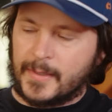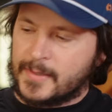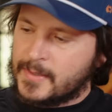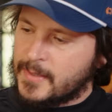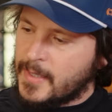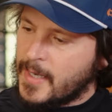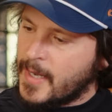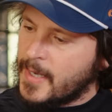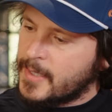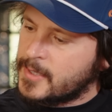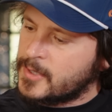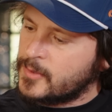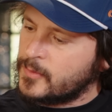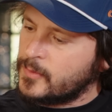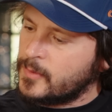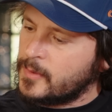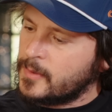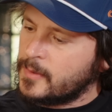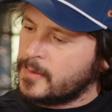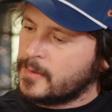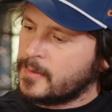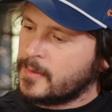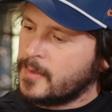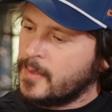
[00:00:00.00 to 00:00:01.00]
like it's an
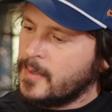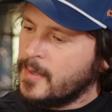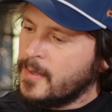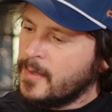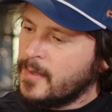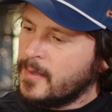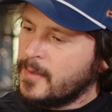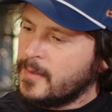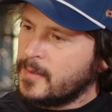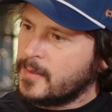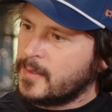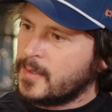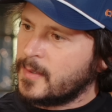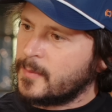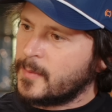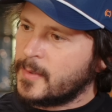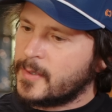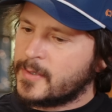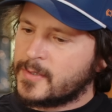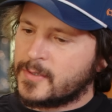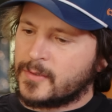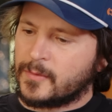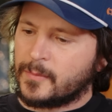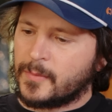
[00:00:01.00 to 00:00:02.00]
actual
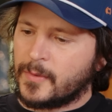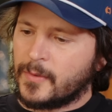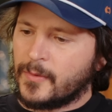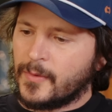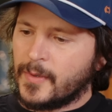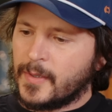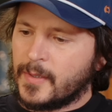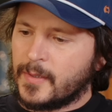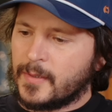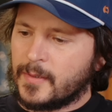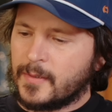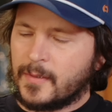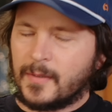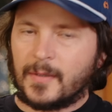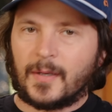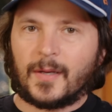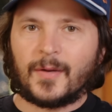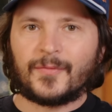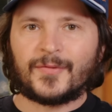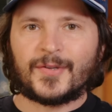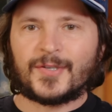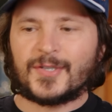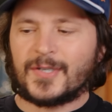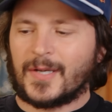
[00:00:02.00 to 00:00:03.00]
commercial brewery. I'll
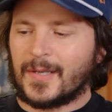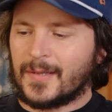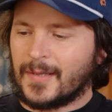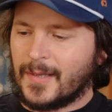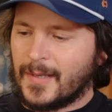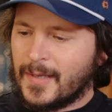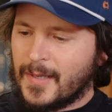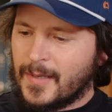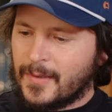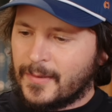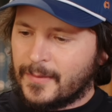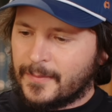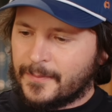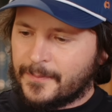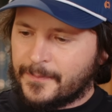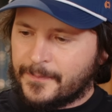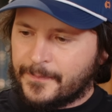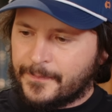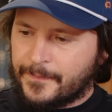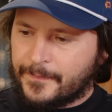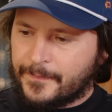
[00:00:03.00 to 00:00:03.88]
have to check that out.